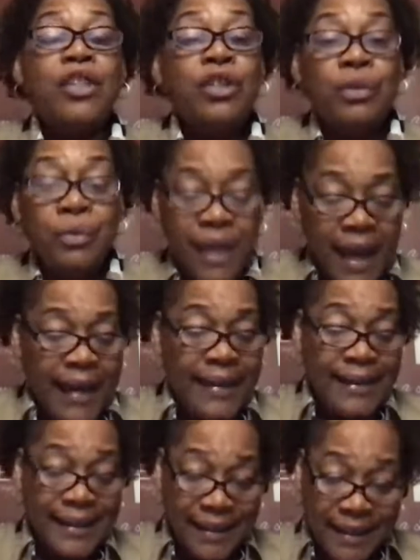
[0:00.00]
that the
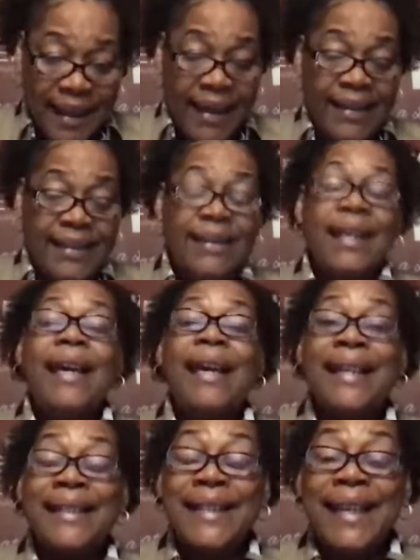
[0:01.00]
United States
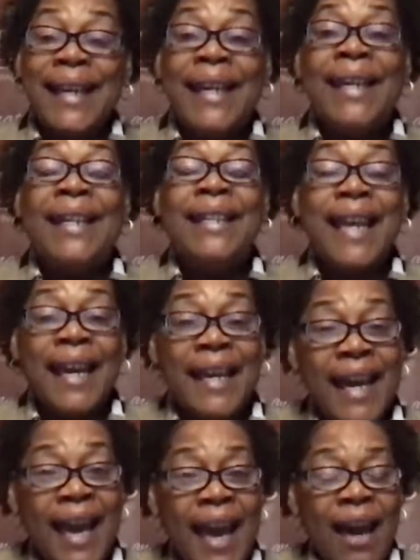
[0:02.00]
is in
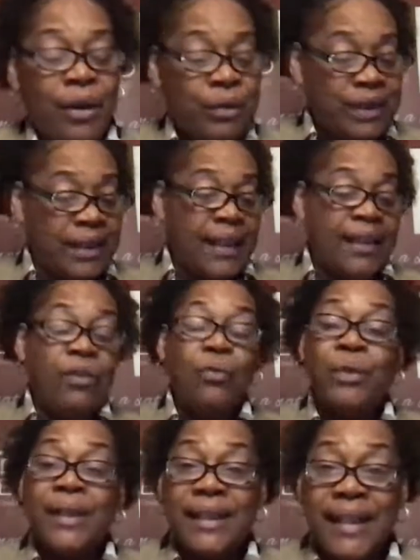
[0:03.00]
a housing
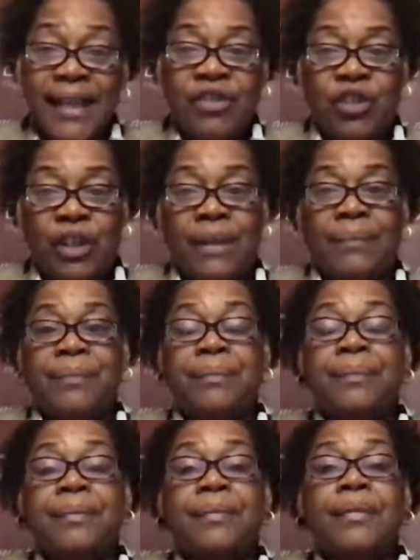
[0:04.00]
recession.
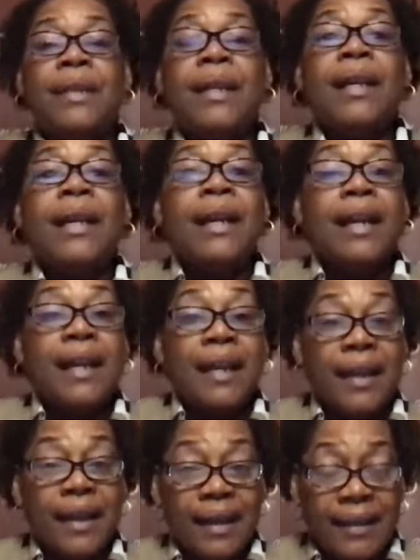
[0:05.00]

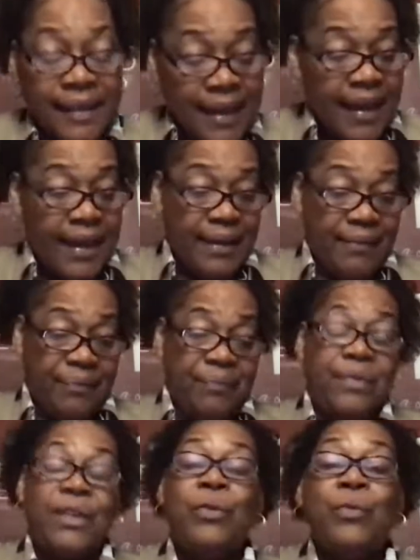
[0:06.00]
Again,
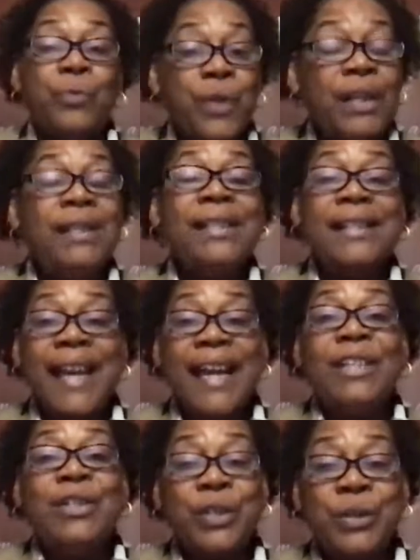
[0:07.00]
the real
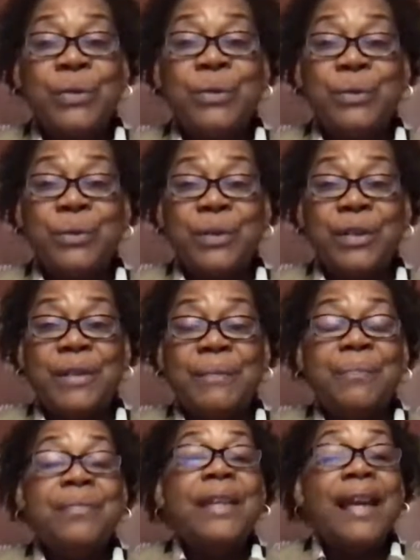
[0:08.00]
estate news
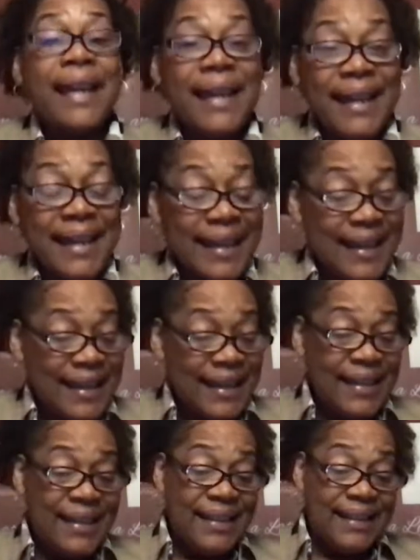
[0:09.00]

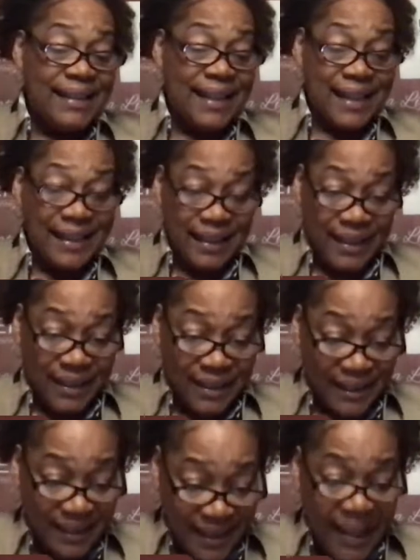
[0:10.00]
is
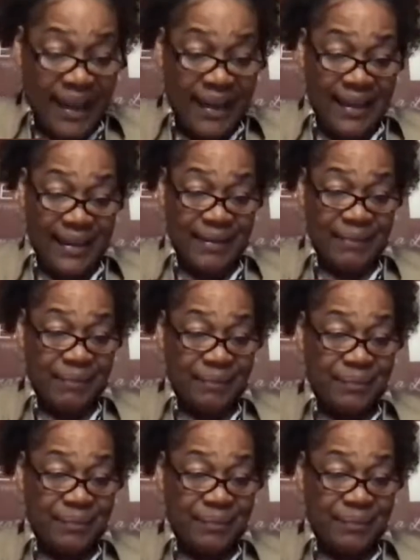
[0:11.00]
saying,